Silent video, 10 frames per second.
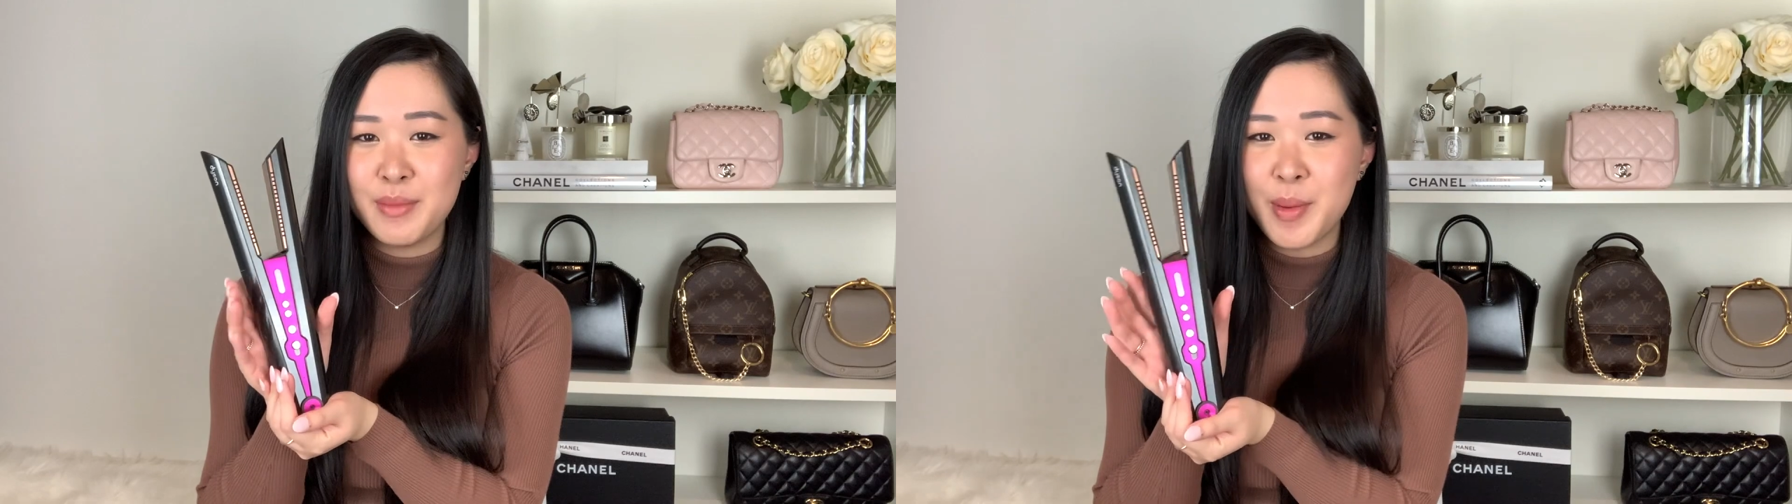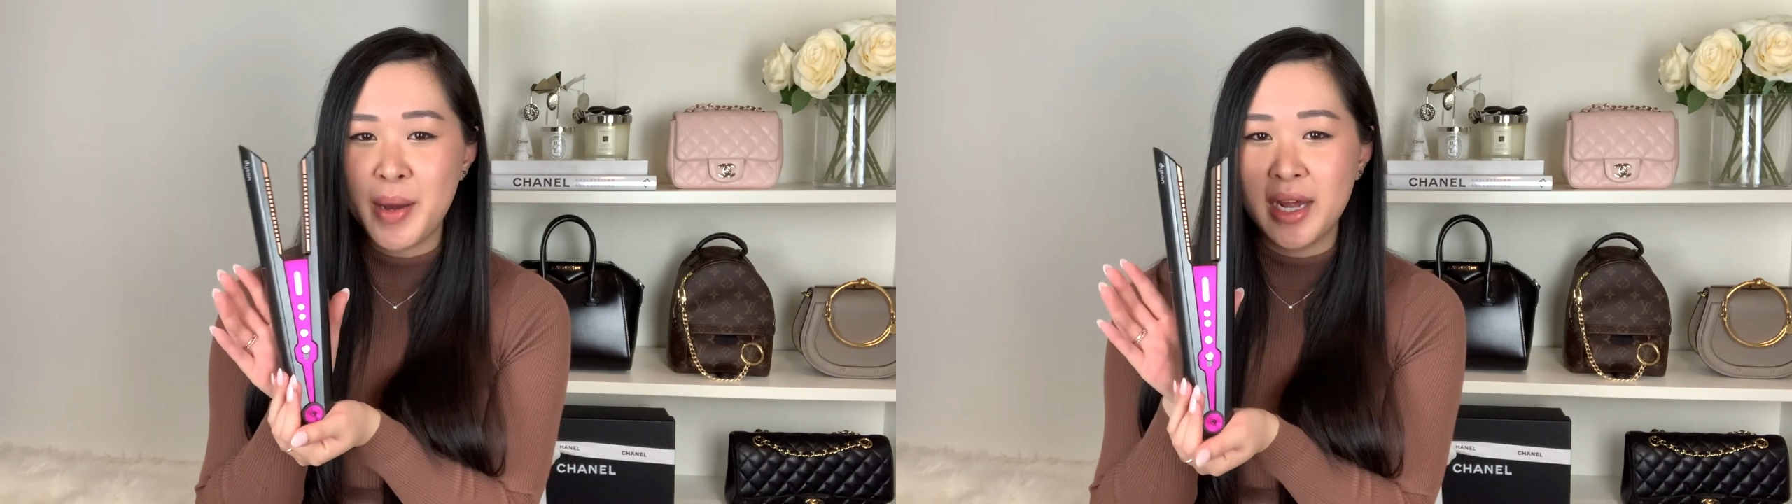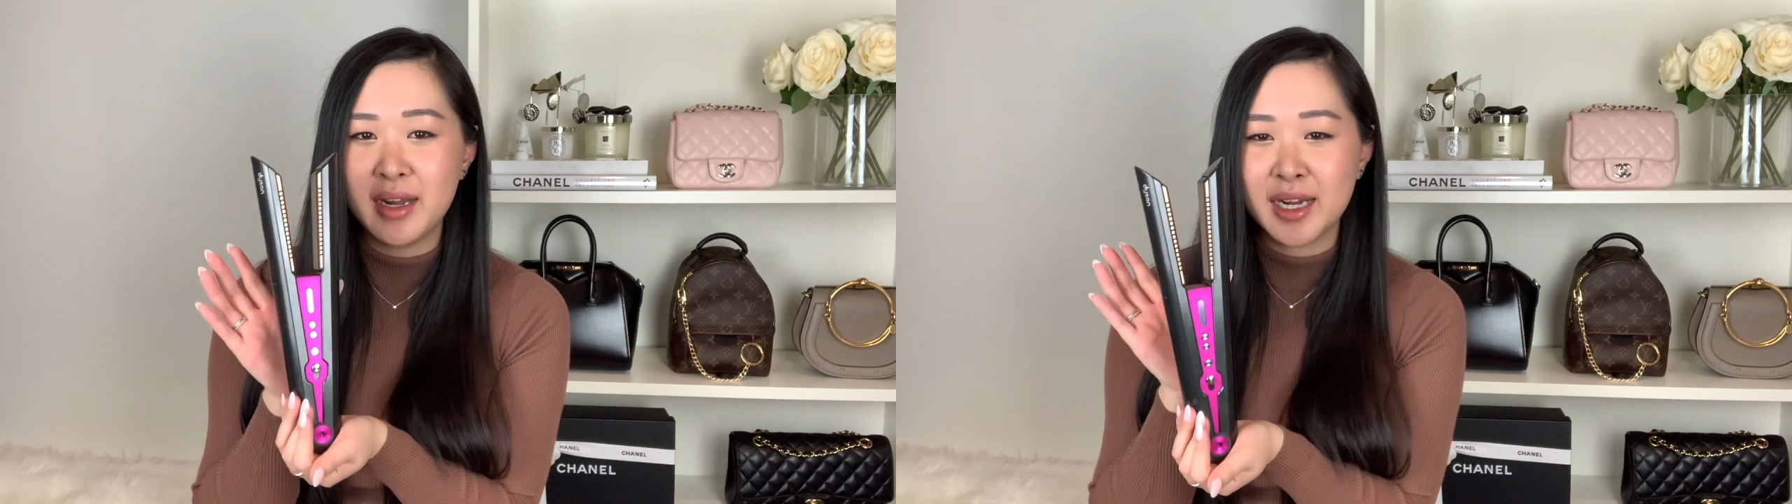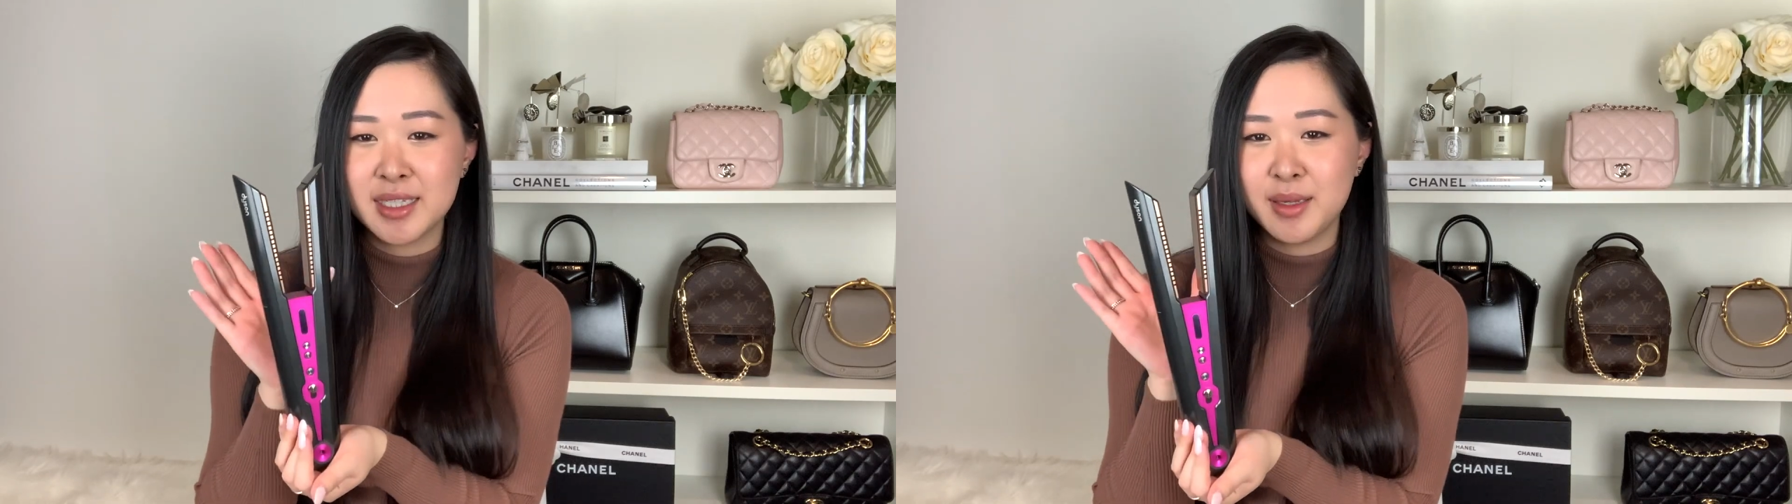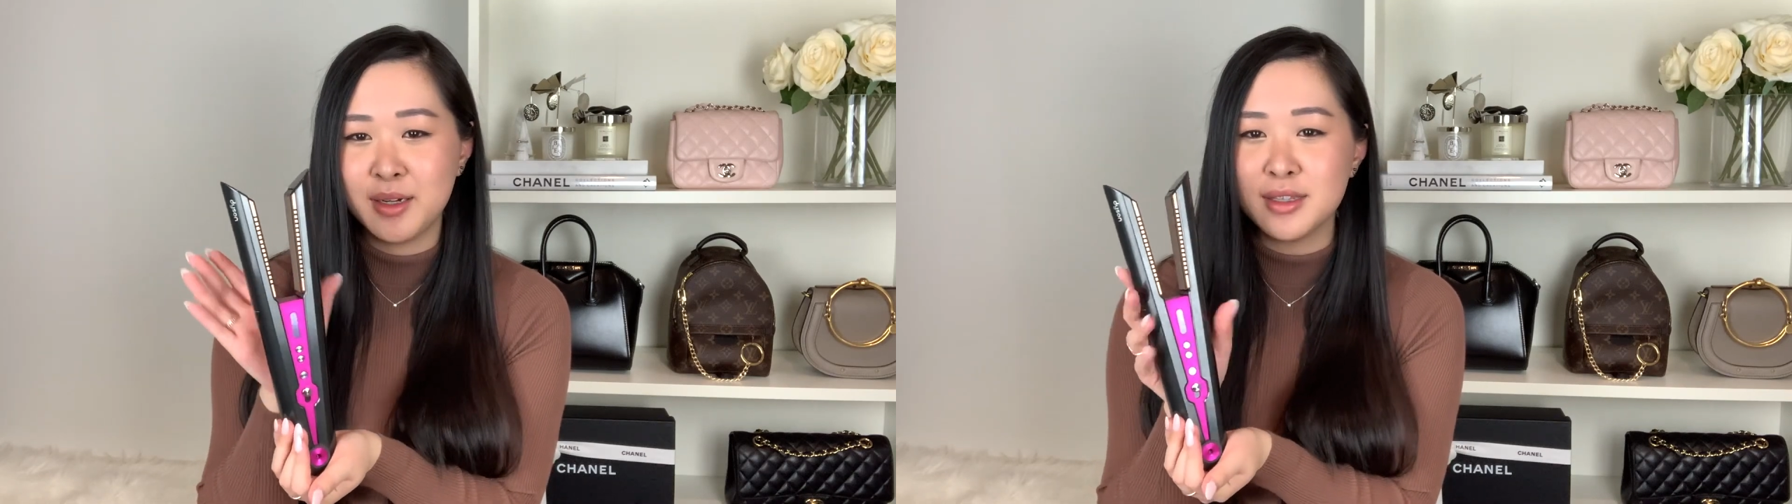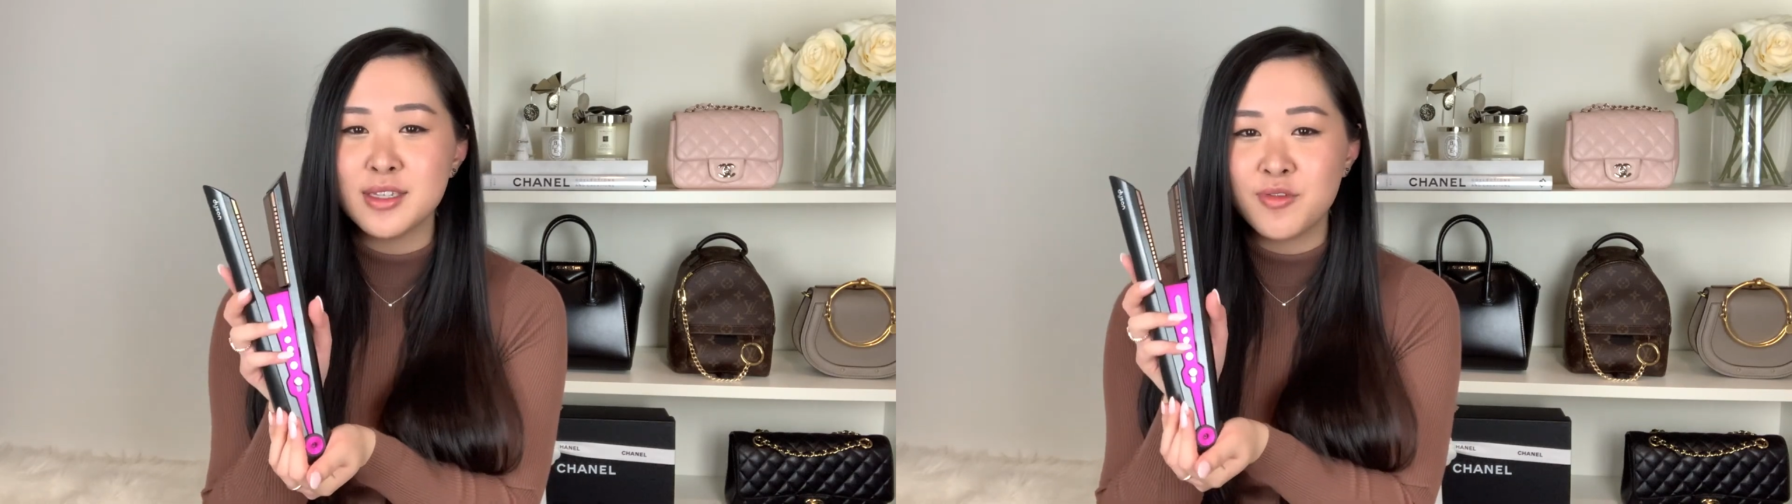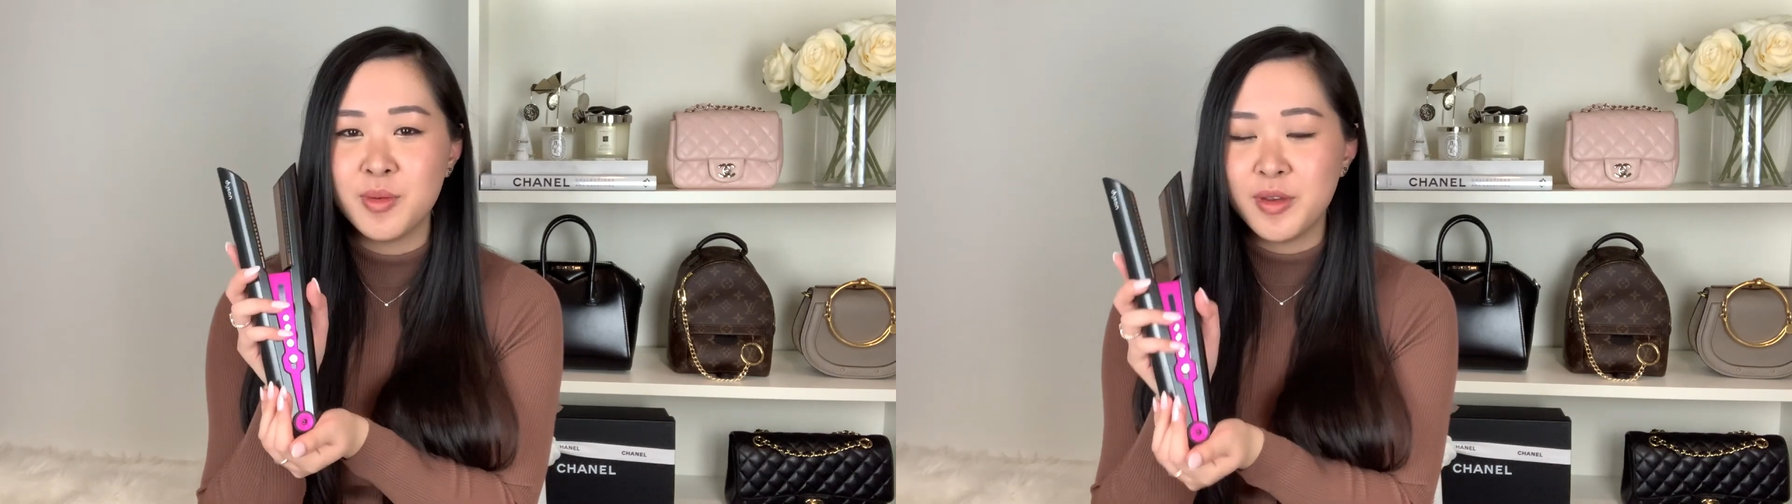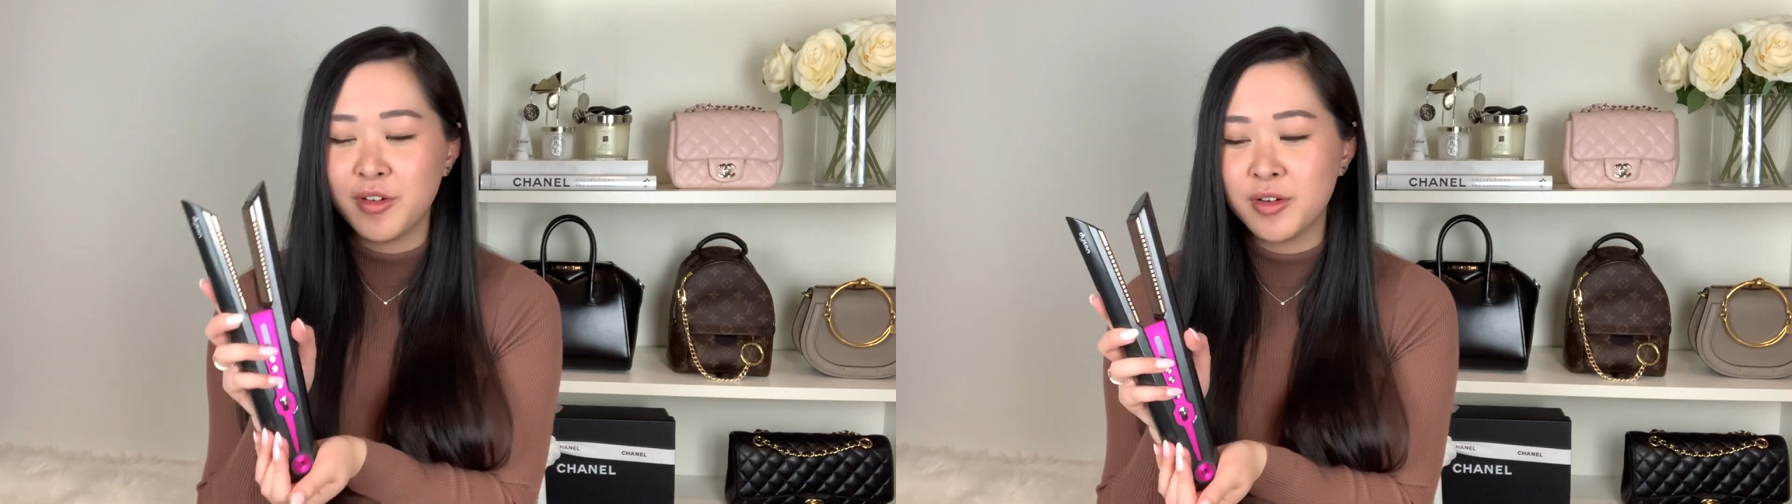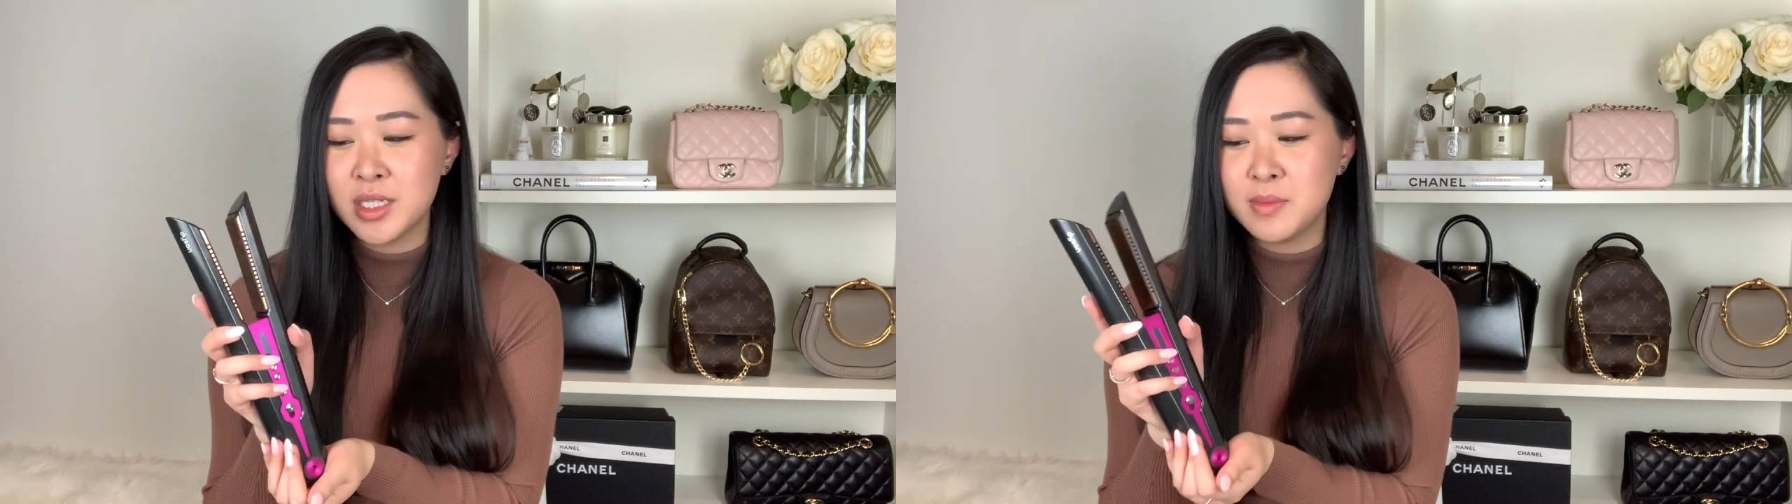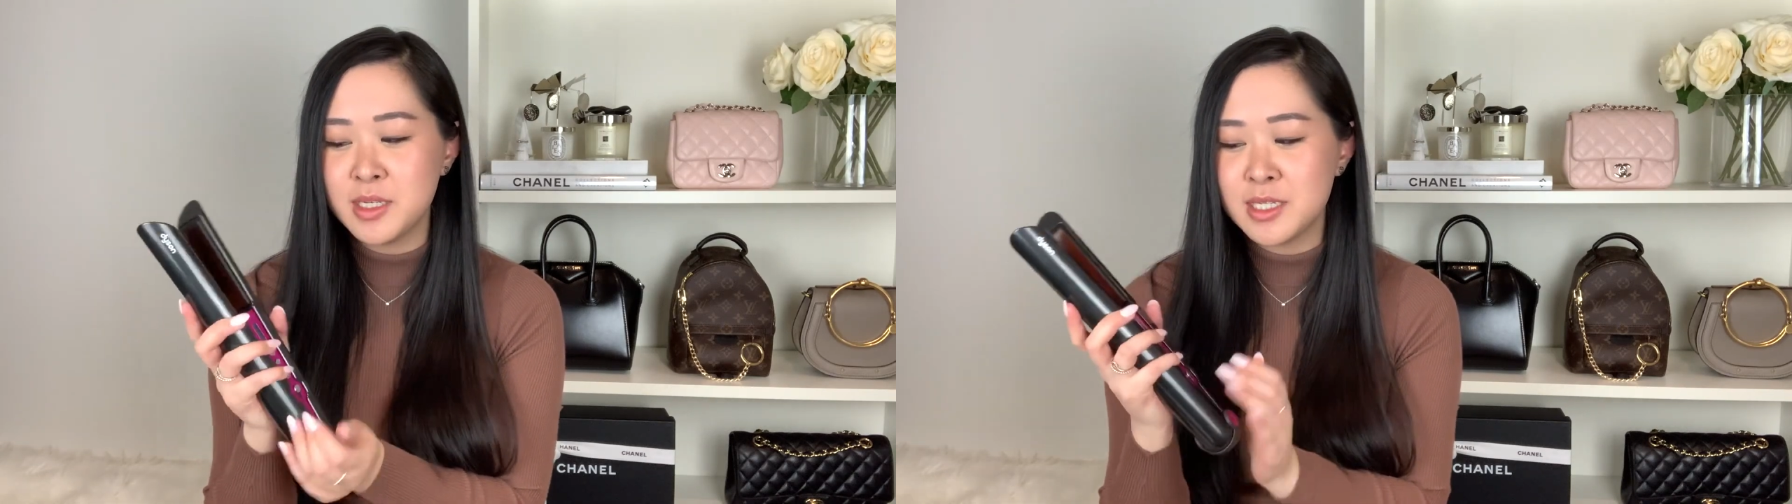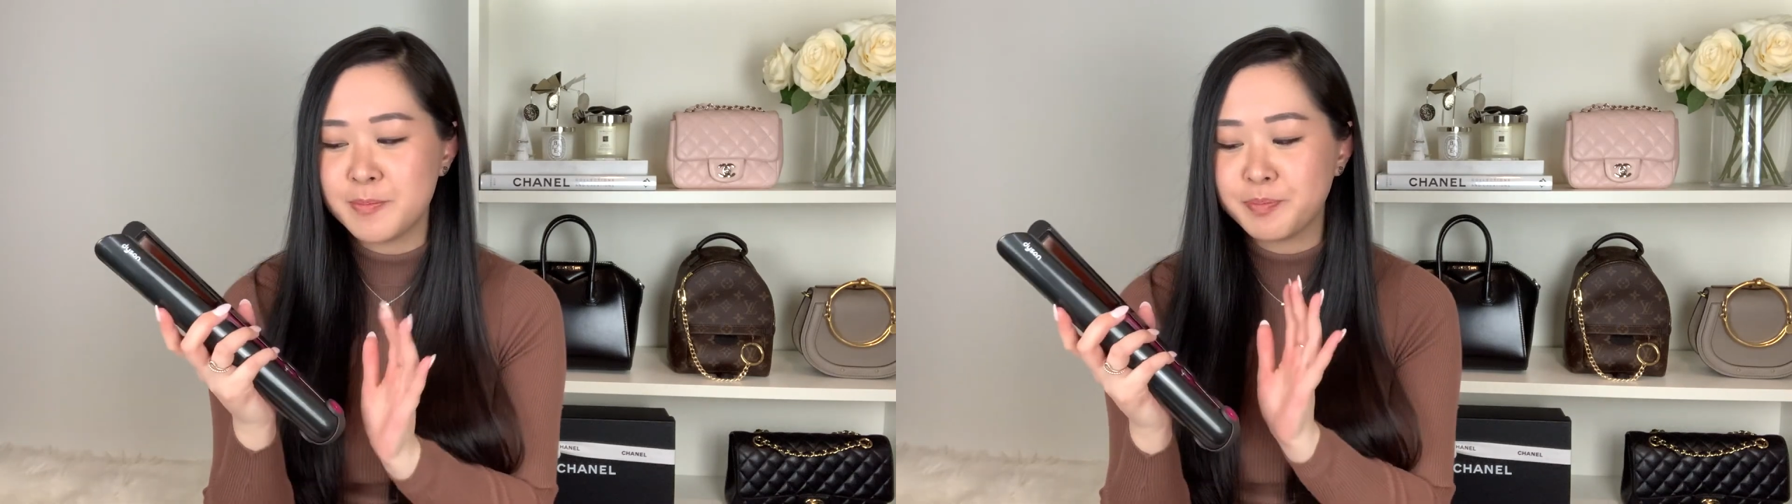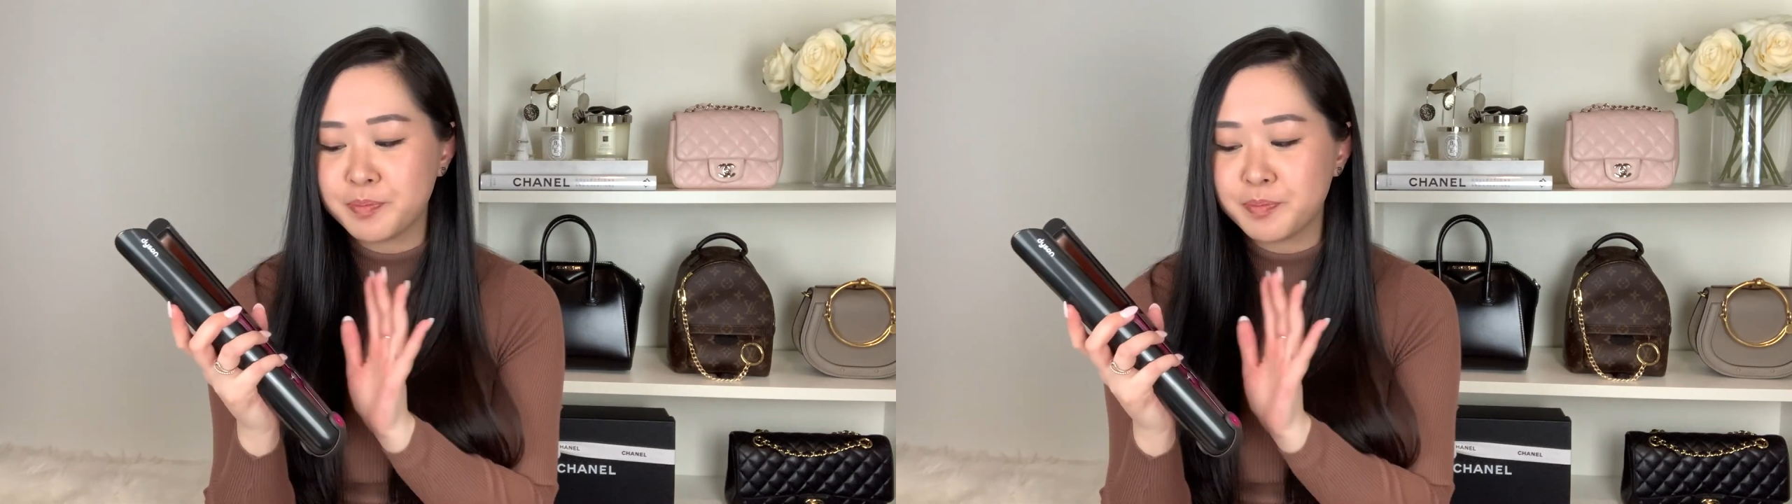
my partner actually got this for me for Christmas.